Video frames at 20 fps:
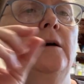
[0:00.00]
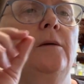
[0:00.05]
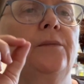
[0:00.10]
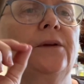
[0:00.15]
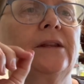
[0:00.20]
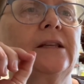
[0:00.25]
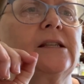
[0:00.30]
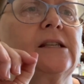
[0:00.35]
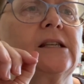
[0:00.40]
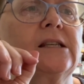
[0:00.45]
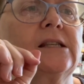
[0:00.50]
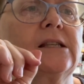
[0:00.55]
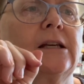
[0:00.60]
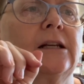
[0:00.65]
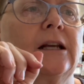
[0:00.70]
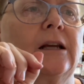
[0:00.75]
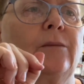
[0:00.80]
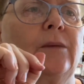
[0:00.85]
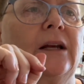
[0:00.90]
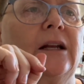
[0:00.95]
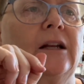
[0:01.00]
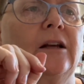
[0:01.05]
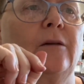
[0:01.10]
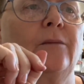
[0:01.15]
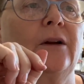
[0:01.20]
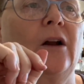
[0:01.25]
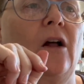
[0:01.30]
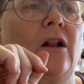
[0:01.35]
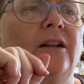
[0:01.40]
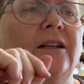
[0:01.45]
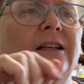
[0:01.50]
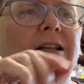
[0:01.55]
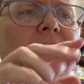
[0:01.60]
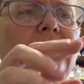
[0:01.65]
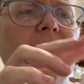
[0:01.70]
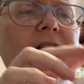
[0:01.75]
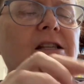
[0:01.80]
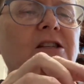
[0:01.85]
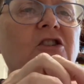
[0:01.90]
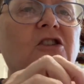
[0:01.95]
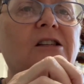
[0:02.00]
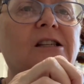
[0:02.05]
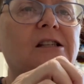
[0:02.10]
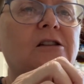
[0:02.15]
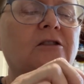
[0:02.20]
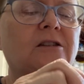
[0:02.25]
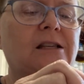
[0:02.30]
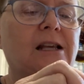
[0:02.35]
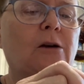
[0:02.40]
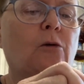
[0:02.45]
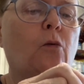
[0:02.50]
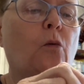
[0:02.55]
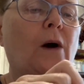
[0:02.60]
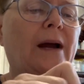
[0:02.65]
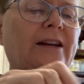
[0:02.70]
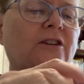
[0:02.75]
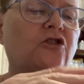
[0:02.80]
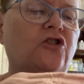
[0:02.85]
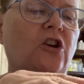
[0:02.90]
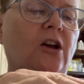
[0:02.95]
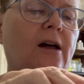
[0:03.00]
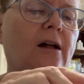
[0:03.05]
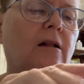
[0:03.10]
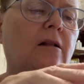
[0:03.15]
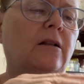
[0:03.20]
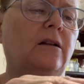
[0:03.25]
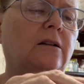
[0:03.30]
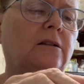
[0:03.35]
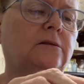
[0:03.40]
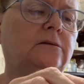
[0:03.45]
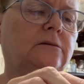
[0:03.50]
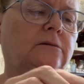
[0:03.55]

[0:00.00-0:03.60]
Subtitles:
But this is thinning medium, and all it is just looks like white gel.